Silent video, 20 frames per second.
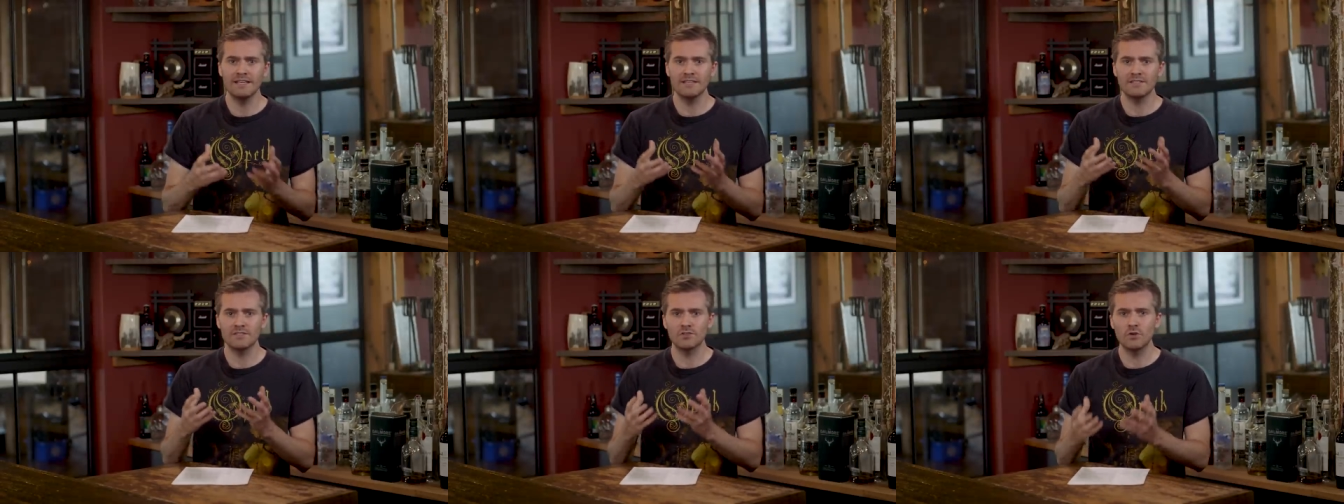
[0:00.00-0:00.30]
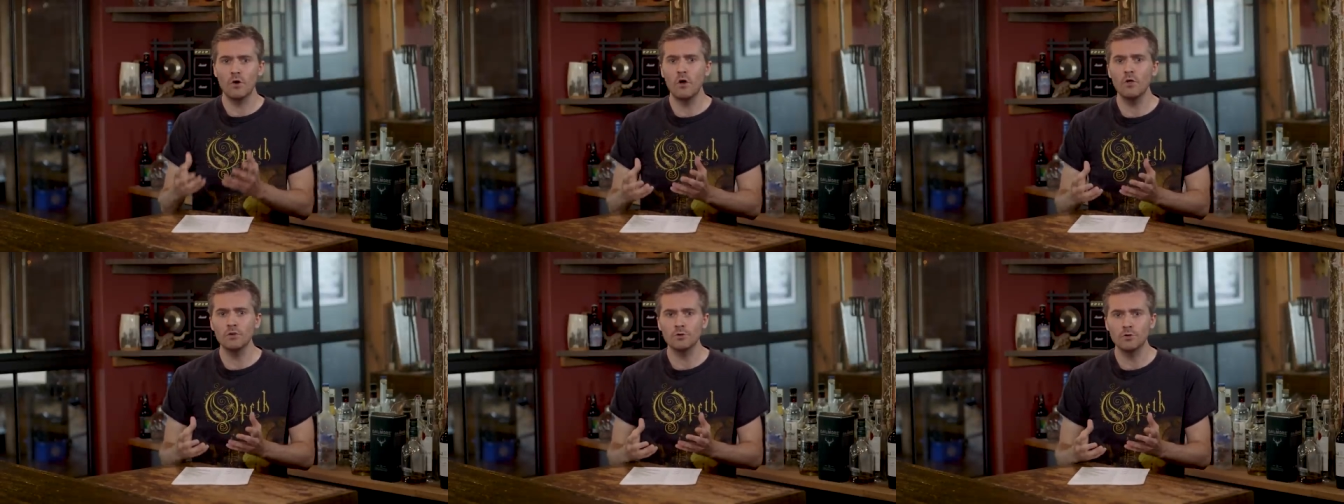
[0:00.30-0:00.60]
and
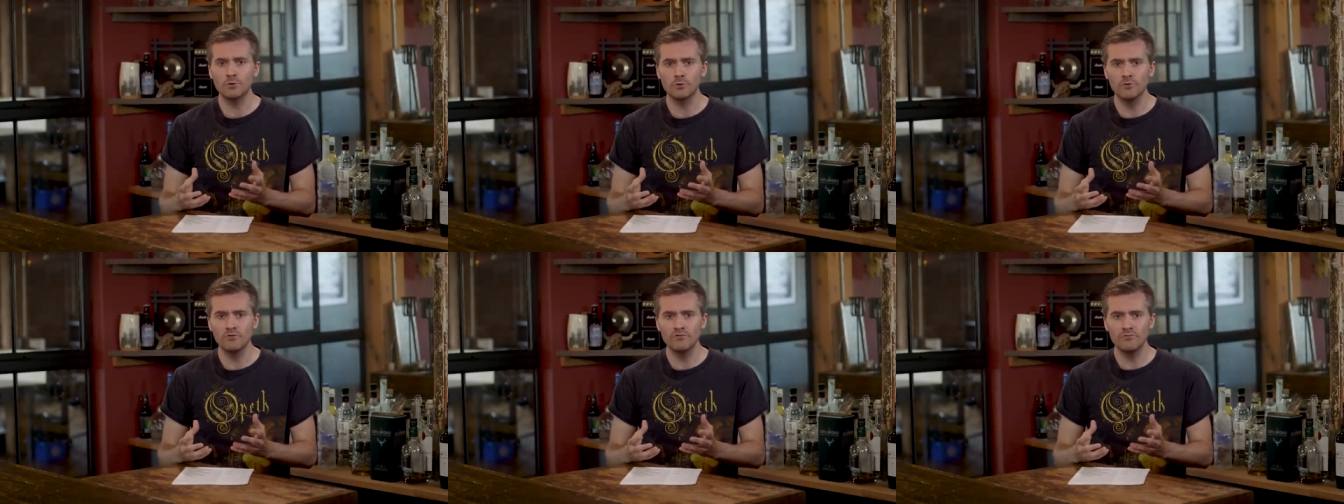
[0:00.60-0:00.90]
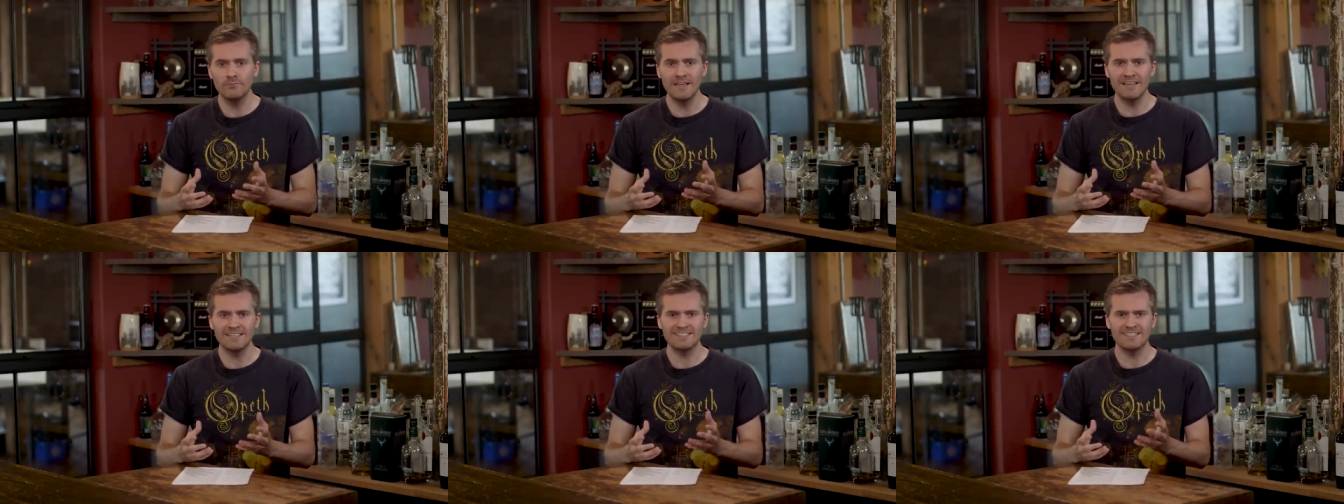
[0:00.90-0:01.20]
solid
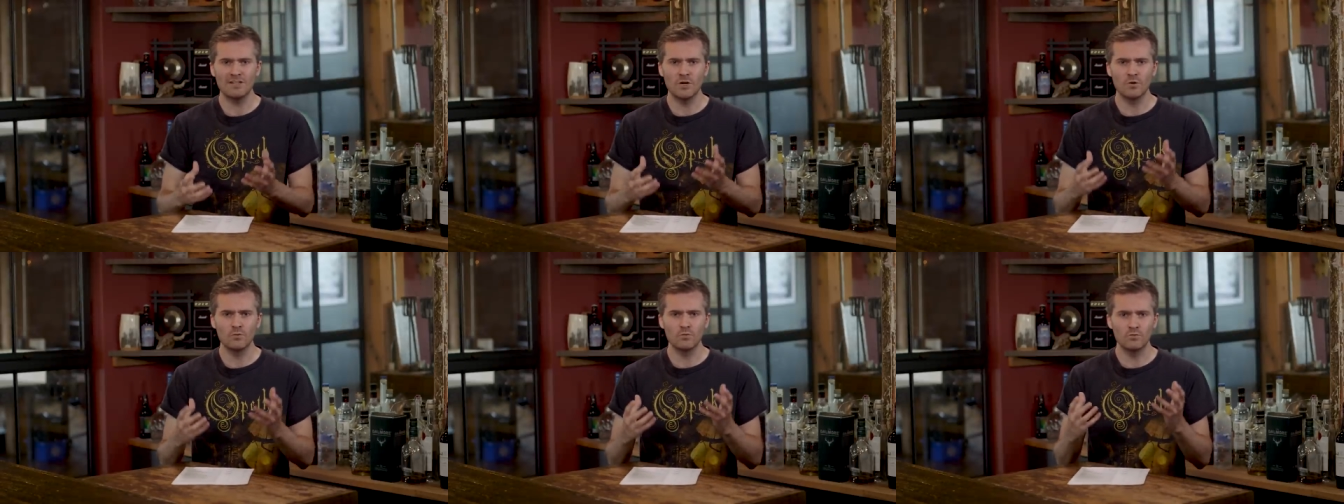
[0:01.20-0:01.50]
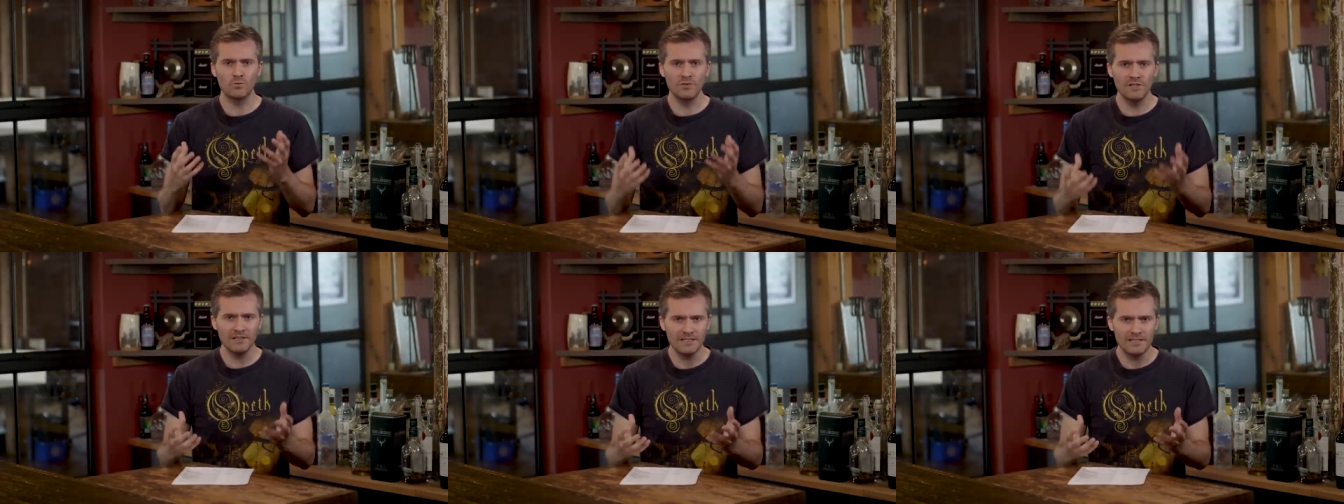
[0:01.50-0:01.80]
groove makes it a
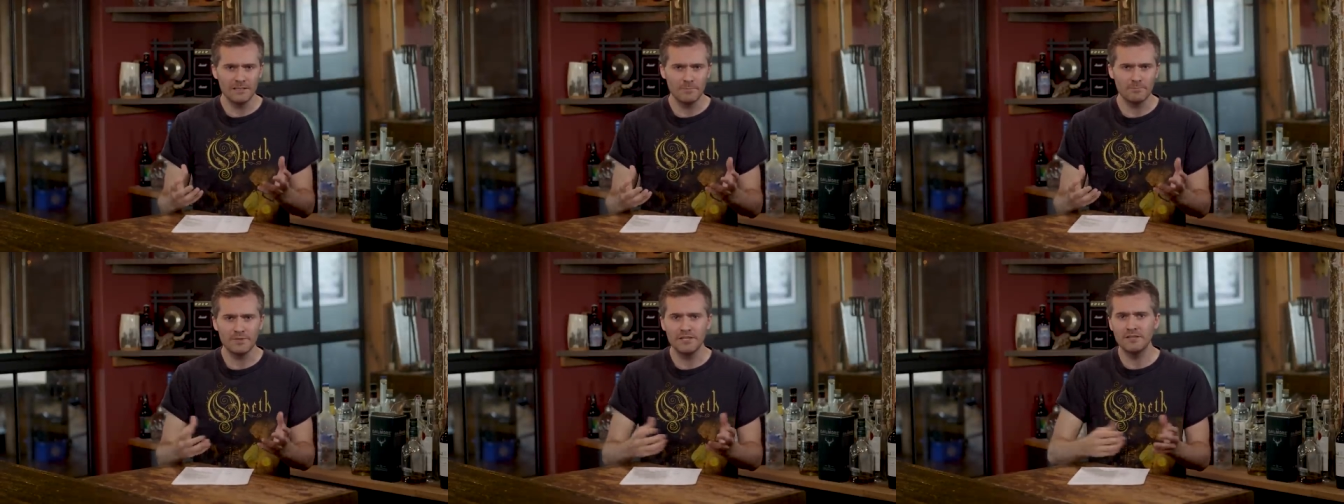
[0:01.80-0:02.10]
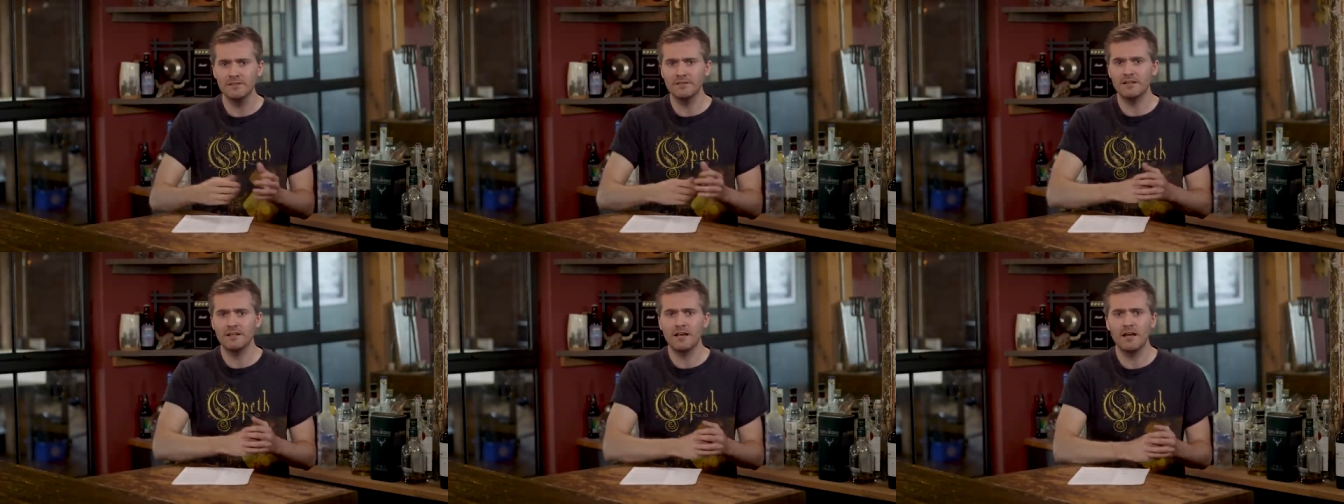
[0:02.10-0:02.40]
really
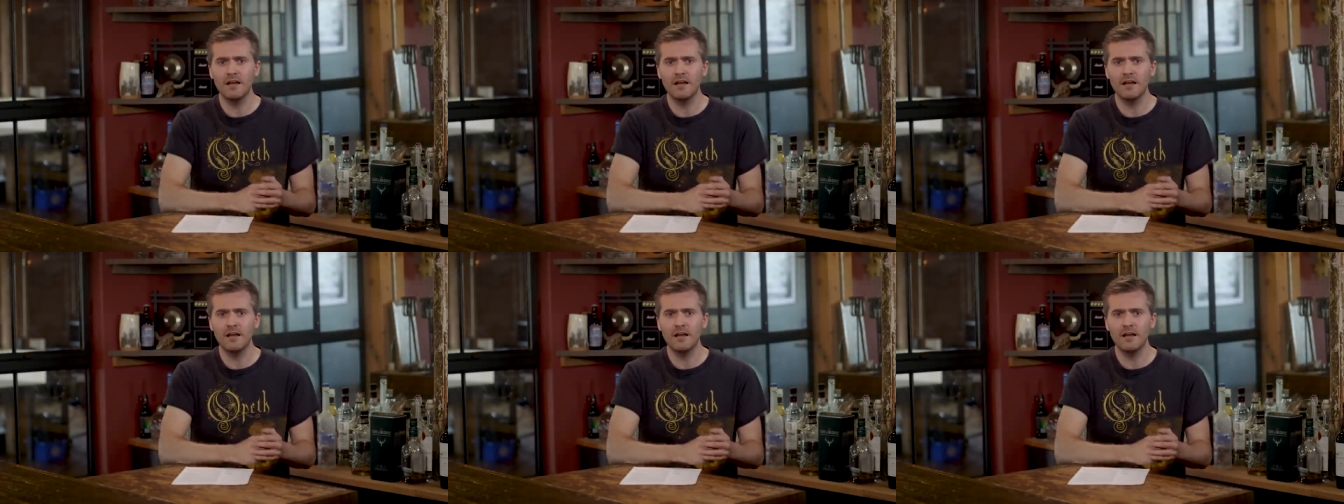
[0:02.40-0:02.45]
appealing